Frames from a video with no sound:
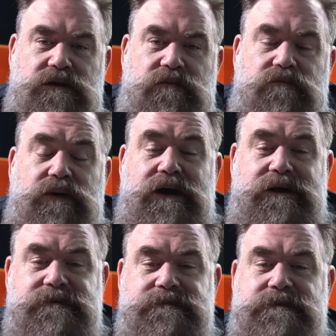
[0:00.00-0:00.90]

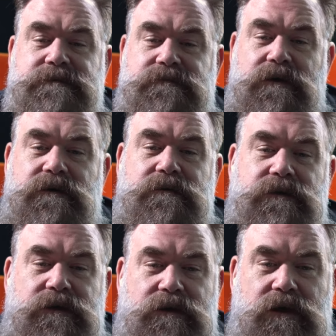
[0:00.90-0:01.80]
But
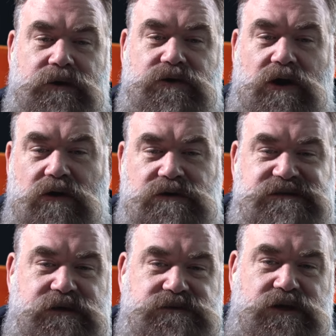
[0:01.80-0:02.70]
the $100
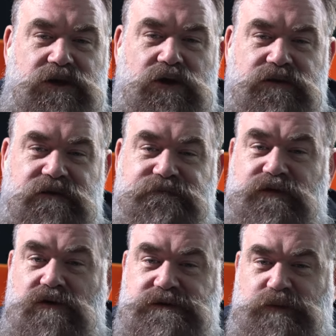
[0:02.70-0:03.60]
there is going to go to the
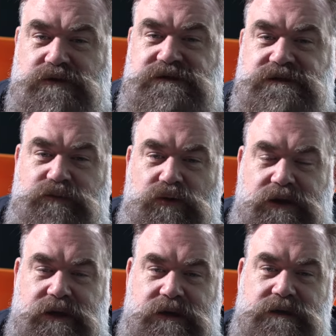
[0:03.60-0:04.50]
first person to put
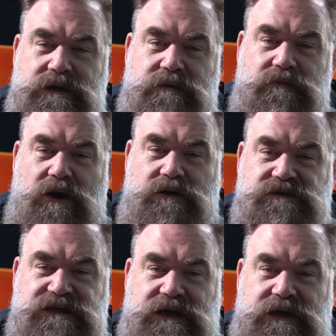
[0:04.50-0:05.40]
in Model
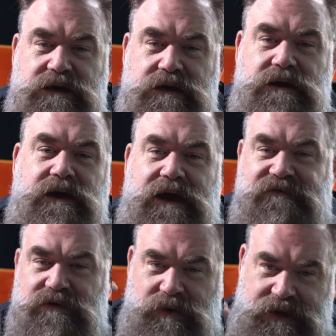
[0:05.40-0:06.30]
T.
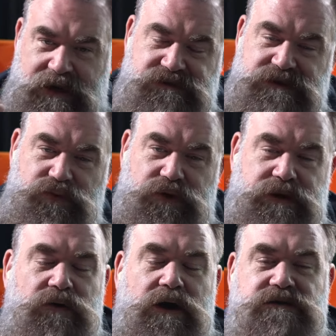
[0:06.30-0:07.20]
Everybody else that put
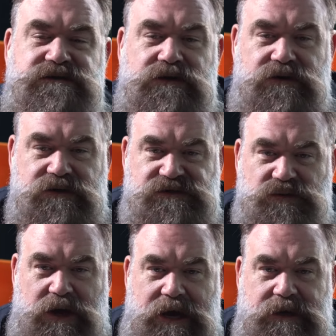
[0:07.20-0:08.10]
in Model T will get
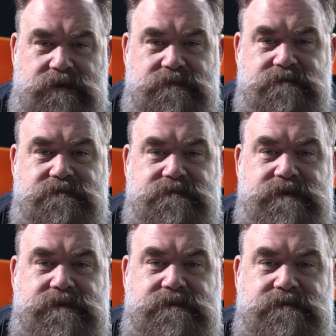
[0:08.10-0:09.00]
swag.
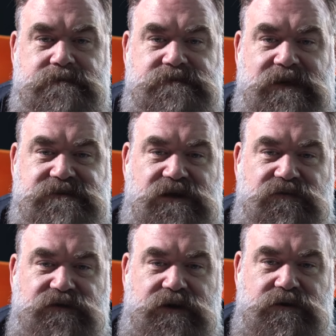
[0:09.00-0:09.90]
Does that
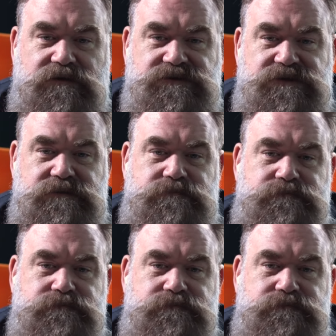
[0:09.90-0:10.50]
sound fair, Christian?